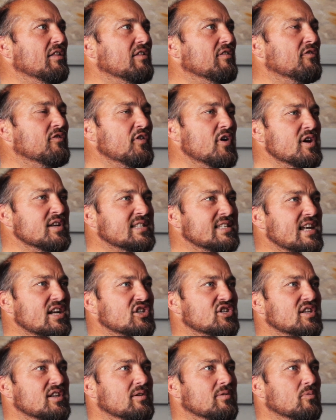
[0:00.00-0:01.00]
The first
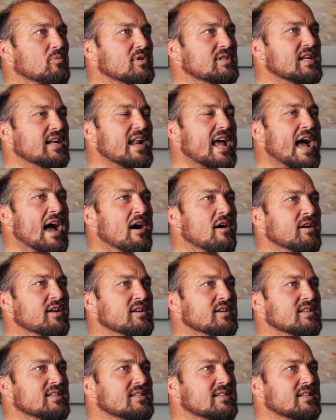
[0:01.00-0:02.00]
session was at
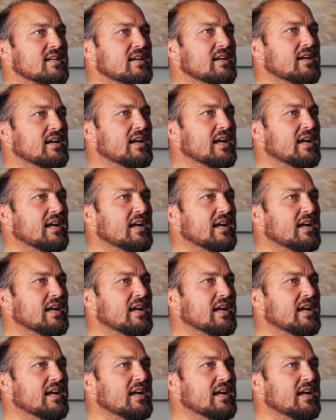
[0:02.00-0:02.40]
Outers.